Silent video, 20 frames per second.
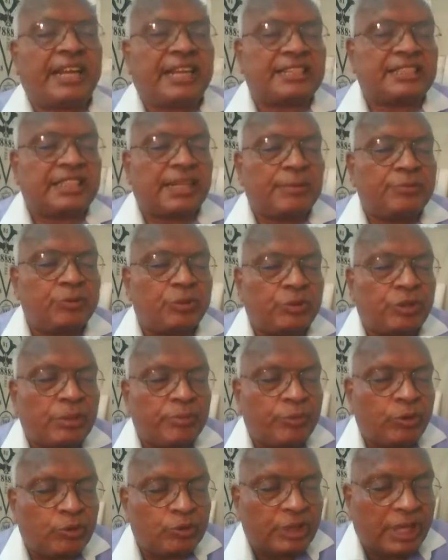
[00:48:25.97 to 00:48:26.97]
next time you
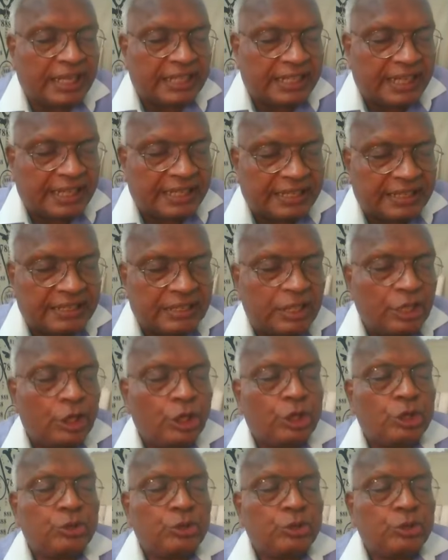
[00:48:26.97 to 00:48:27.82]
remove that error.